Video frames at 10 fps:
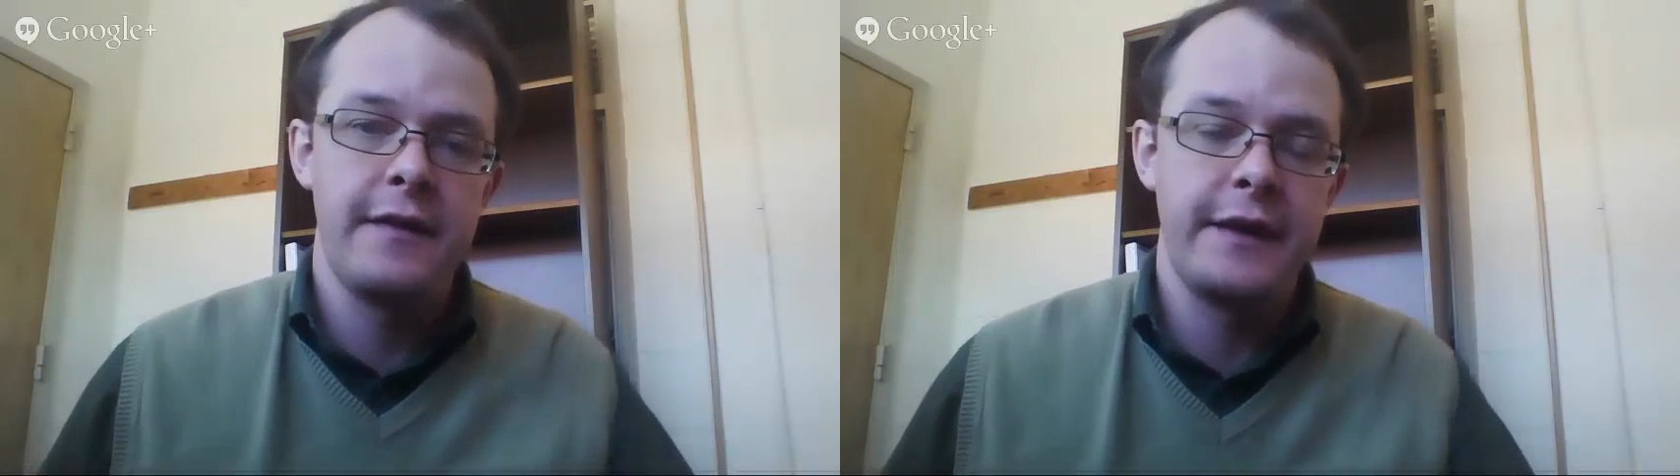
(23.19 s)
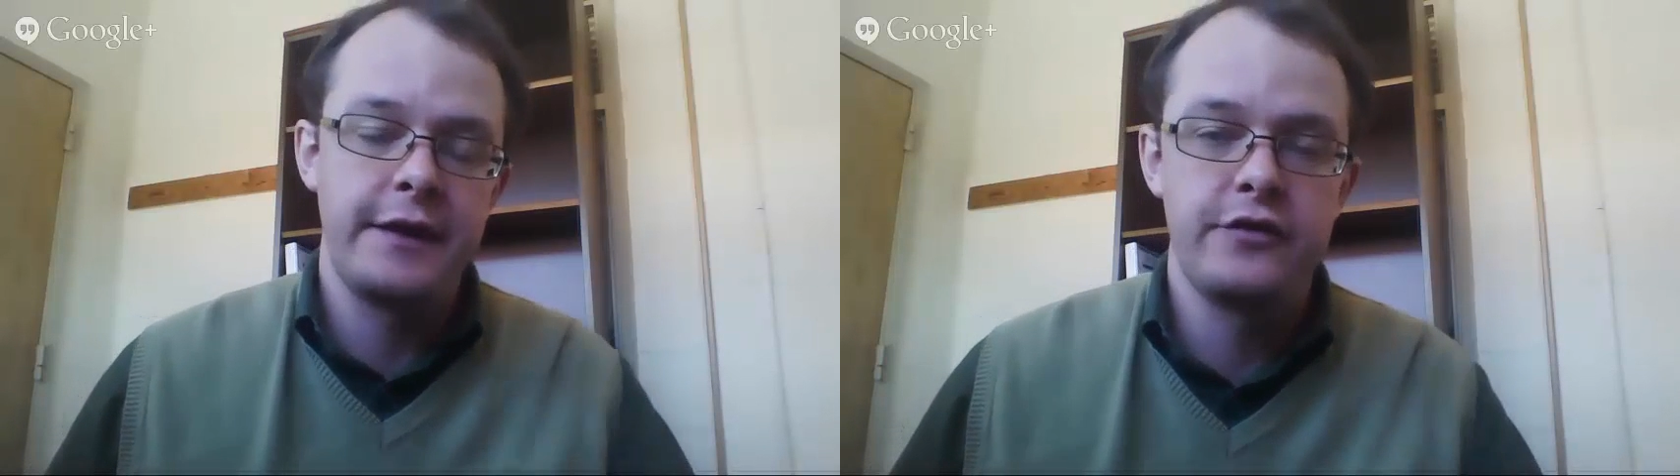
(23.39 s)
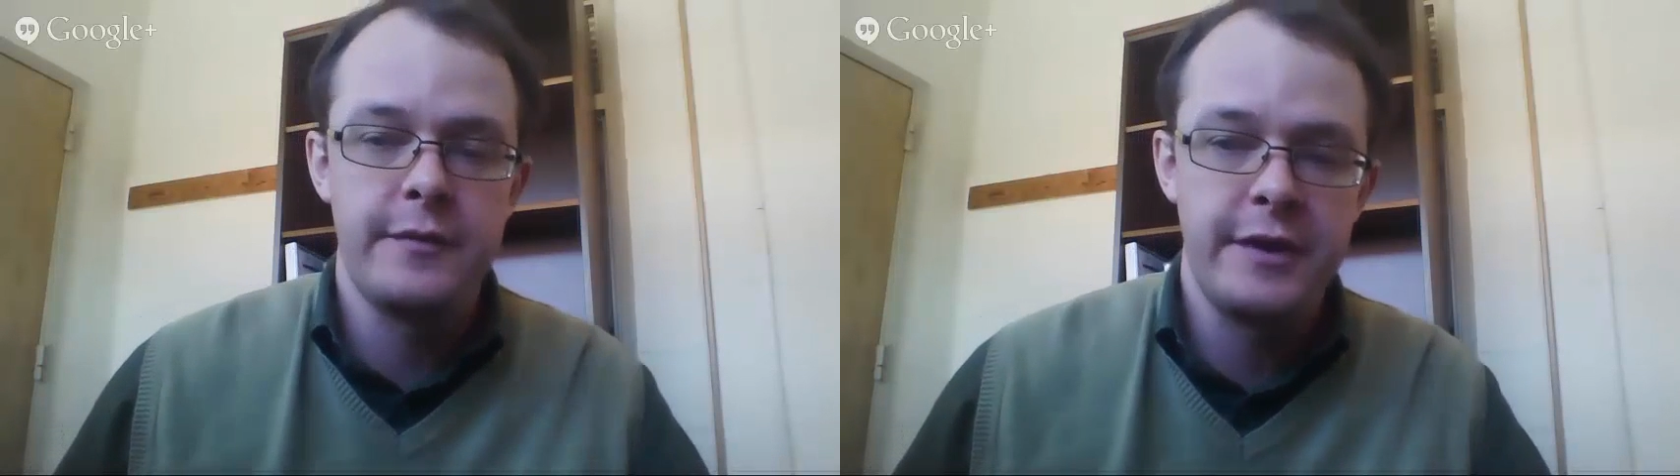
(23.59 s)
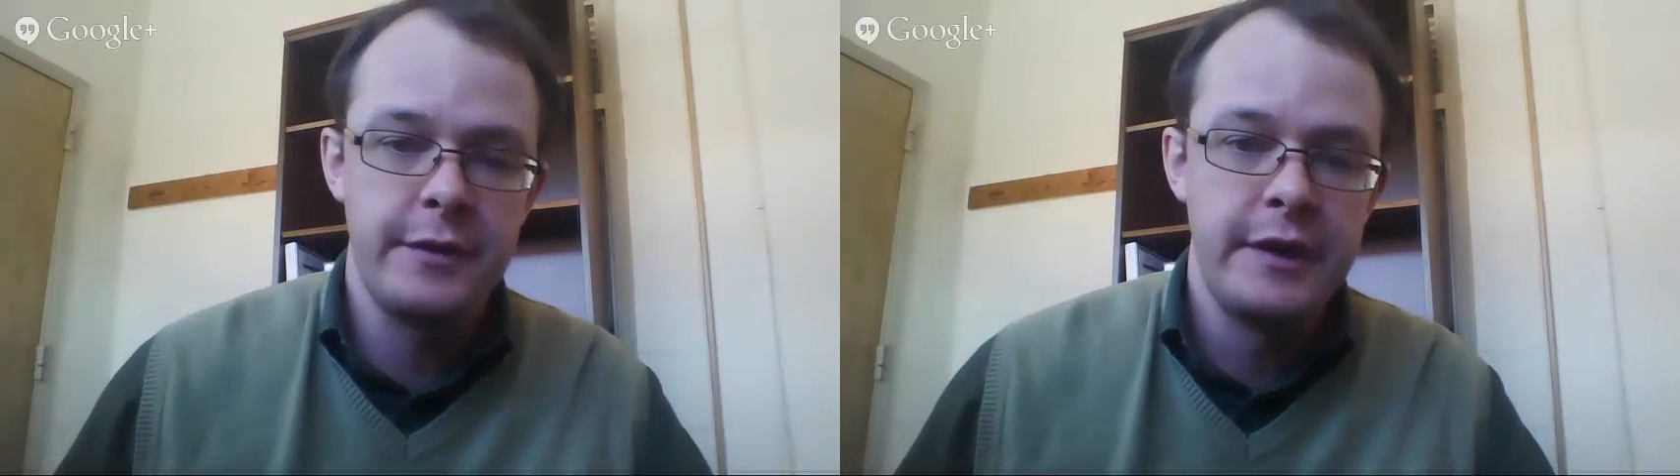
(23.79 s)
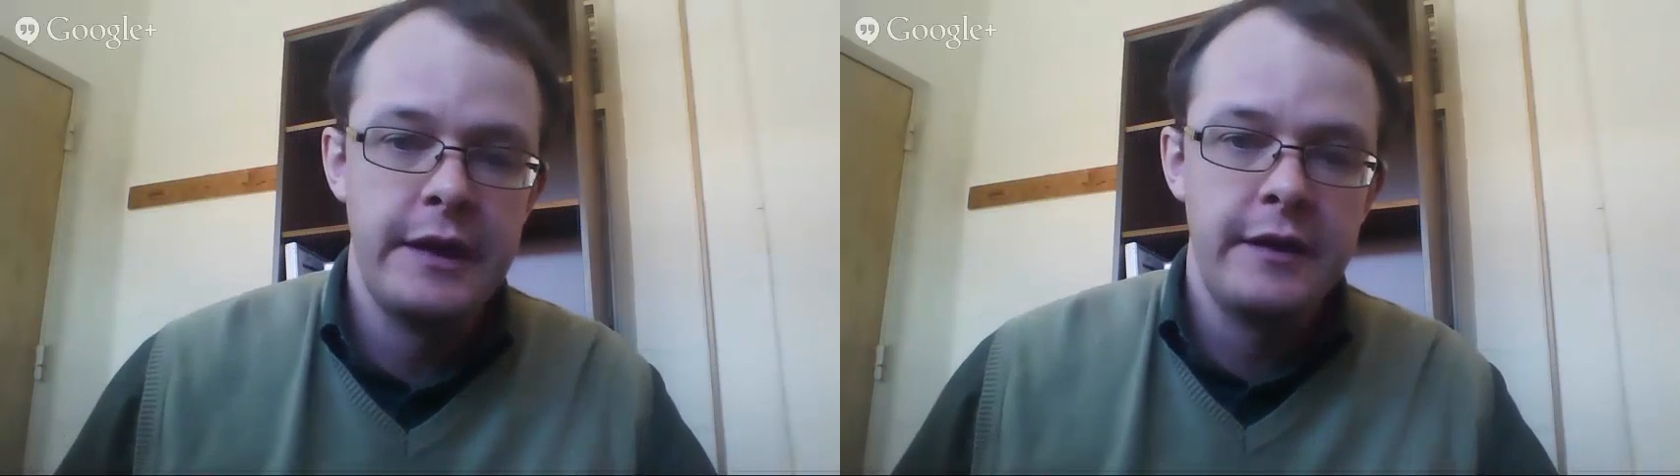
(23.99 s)
and how they
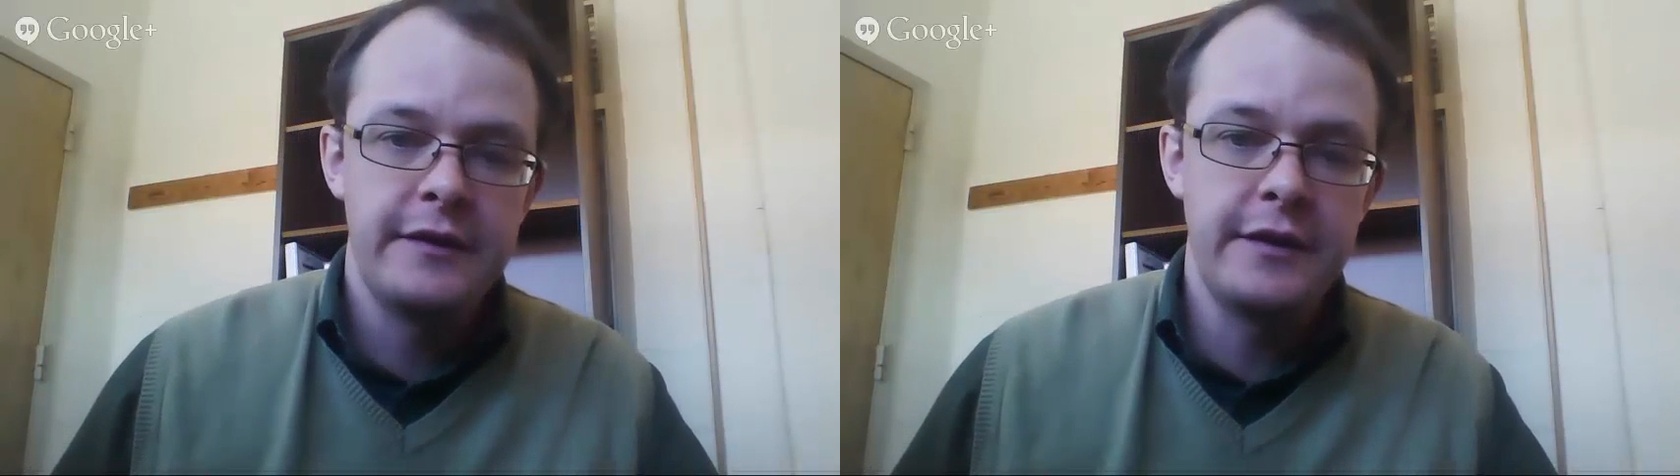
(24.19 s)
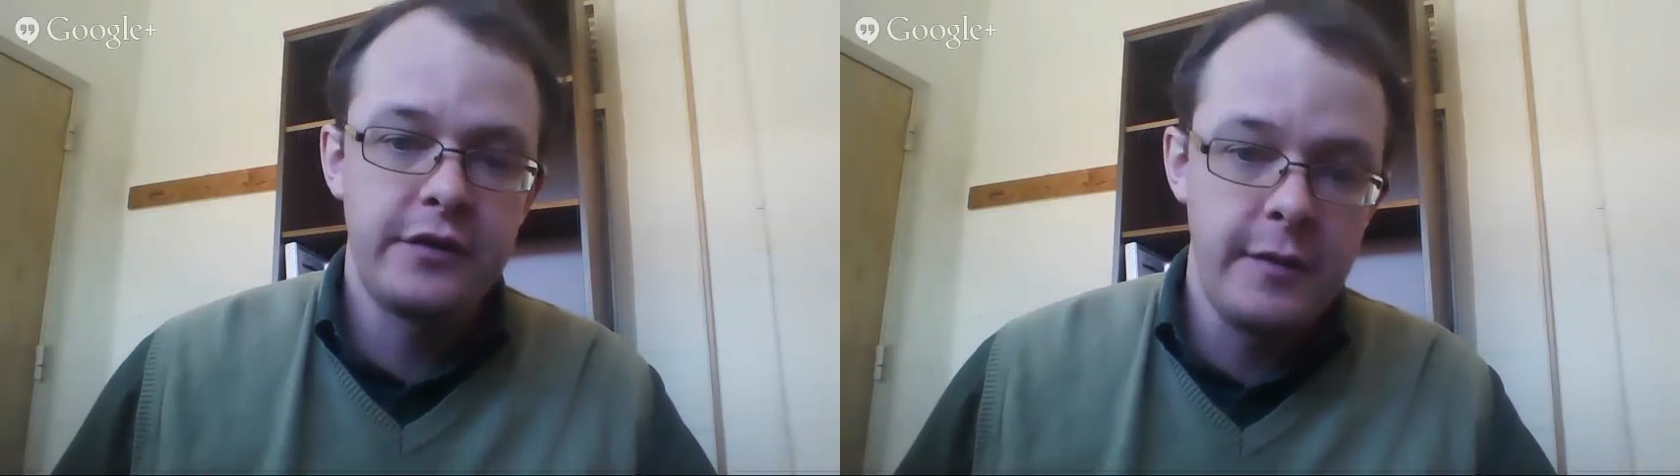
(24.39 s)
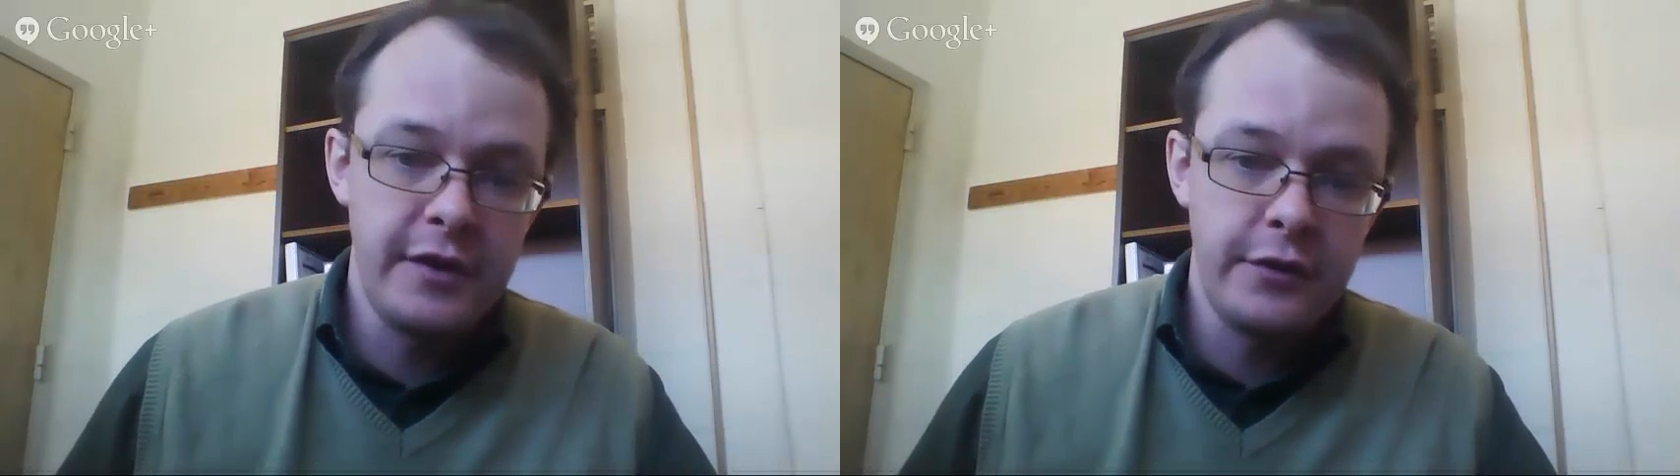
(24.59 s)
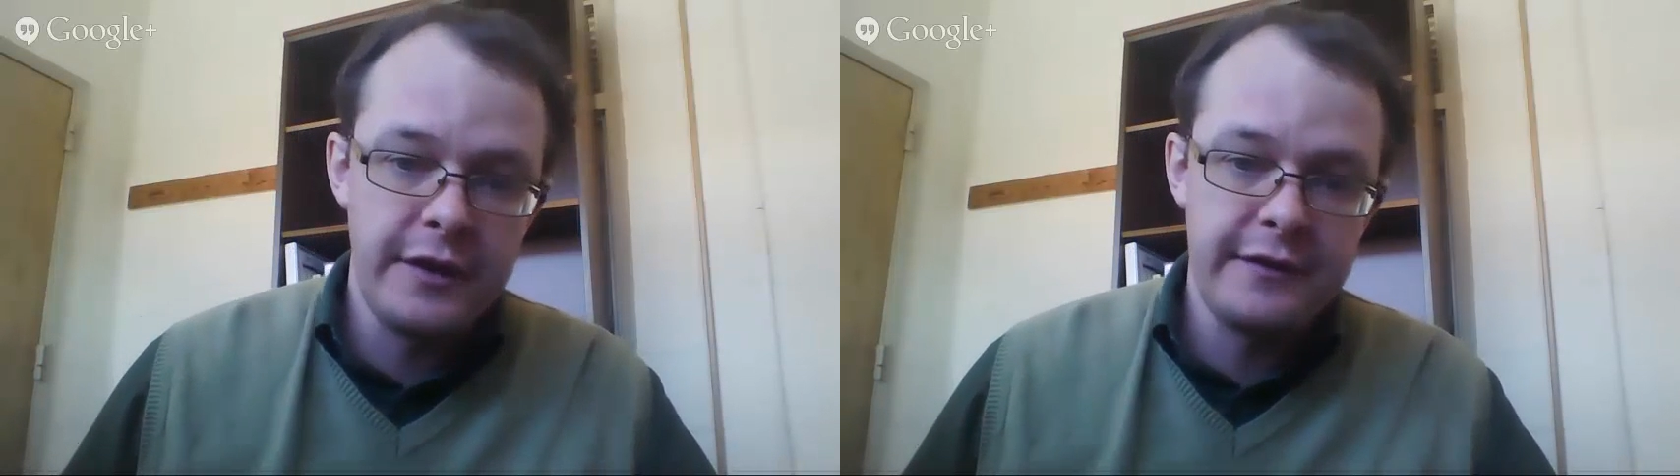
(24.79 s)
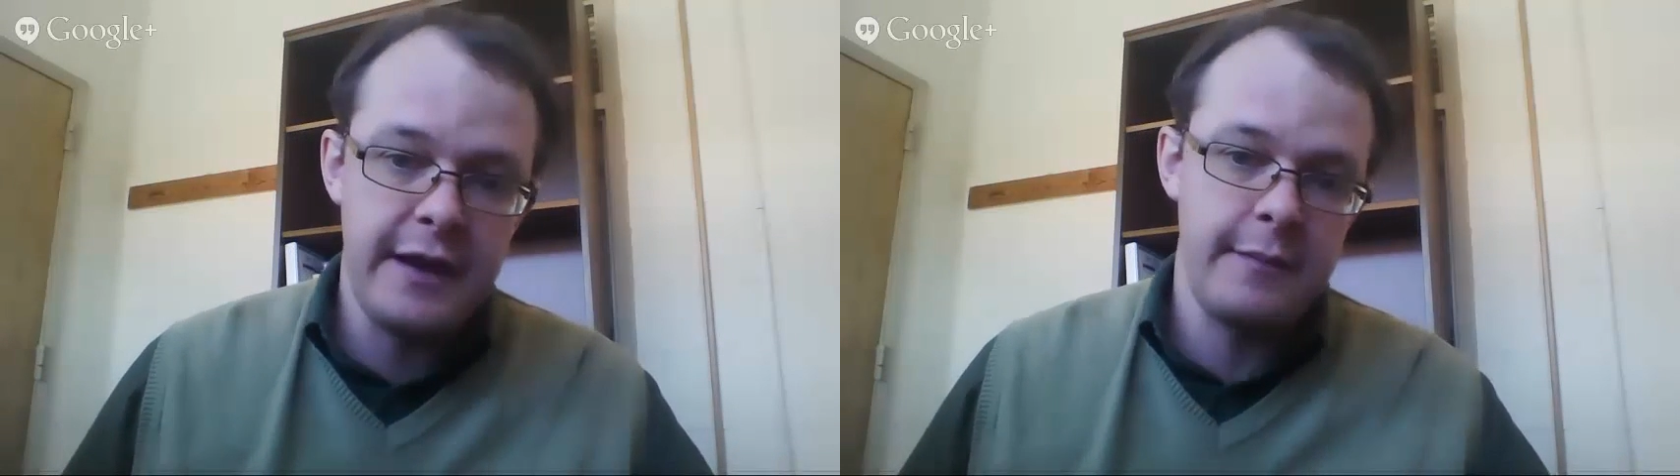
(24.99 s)
contribute to
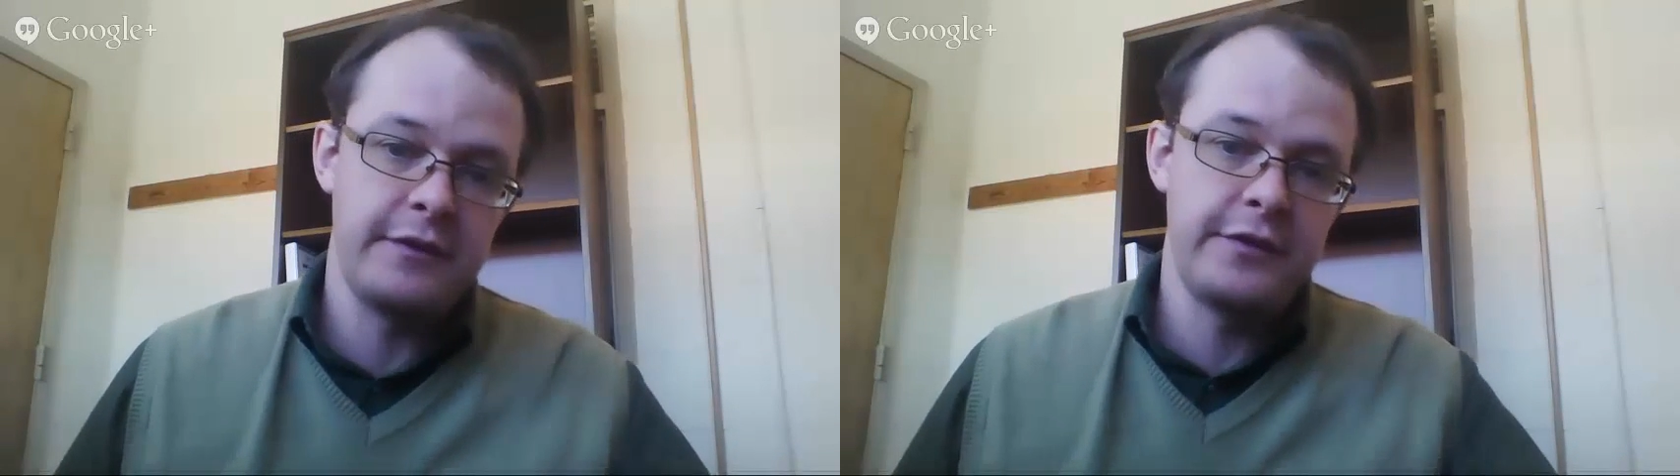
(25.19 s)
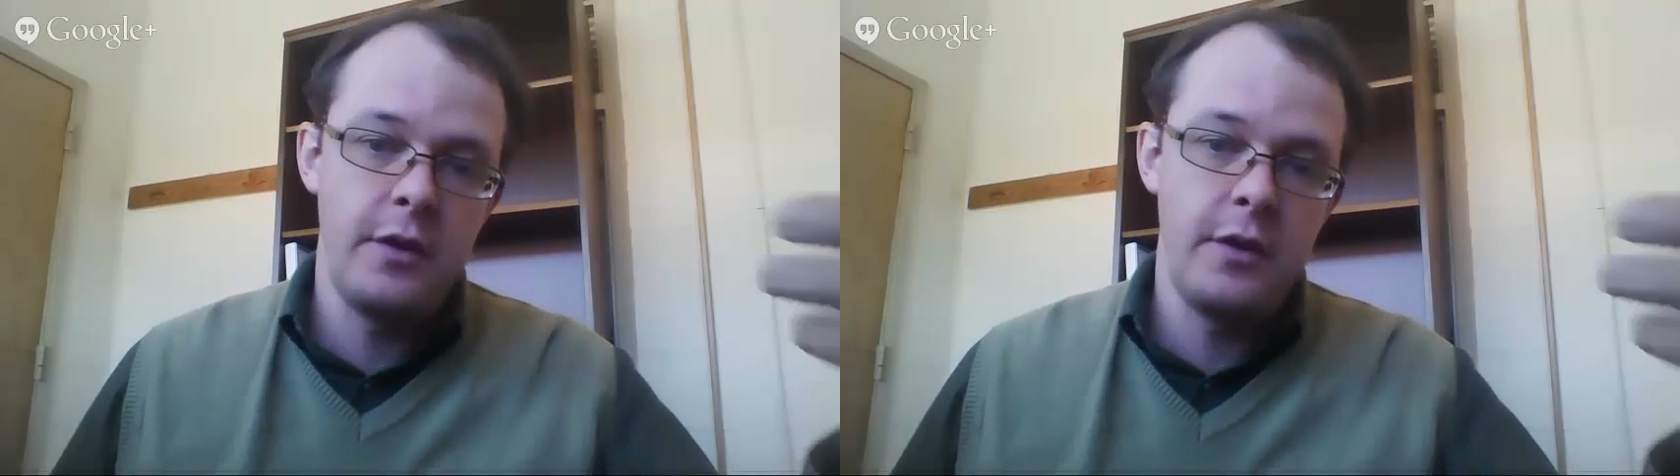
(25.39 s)
discriminatory statements.